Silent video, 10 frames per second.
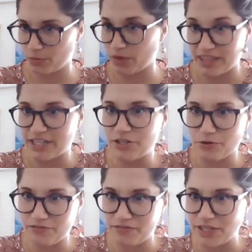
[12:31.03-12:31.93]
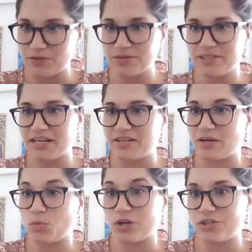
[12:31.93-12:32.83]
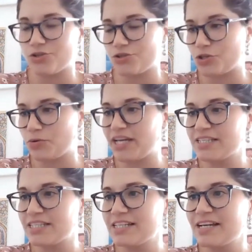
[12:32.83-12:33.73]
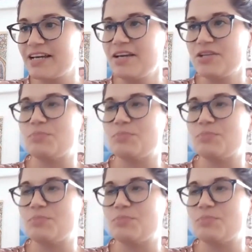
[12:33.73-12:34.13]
within your field and what you're showcasing.